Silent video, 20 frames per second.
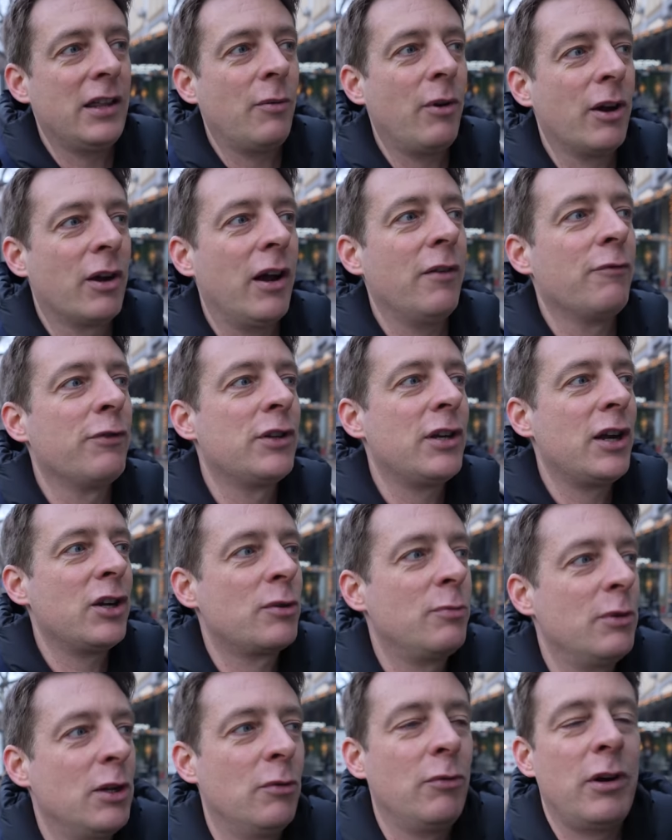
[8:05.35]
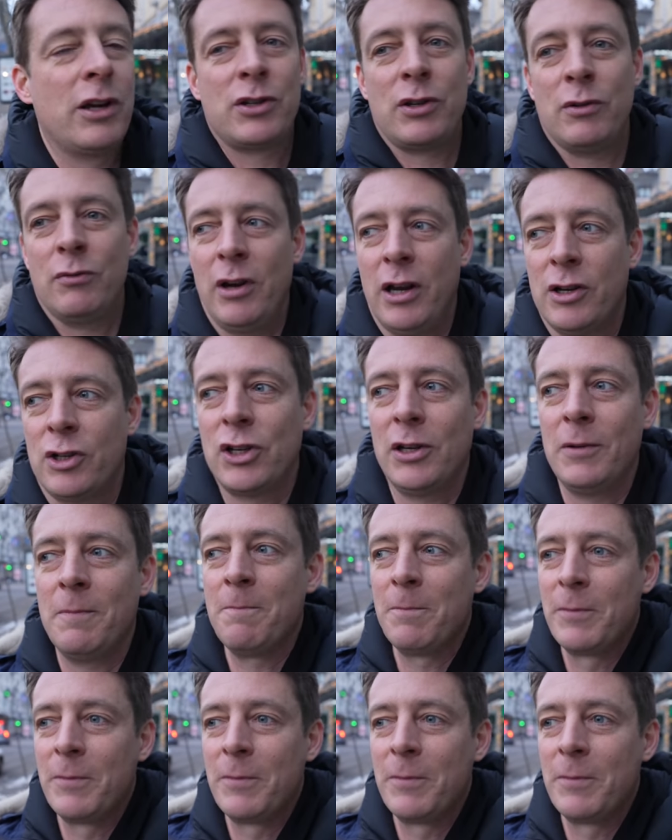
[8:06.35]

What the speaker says: They want confrontation with Western Russia.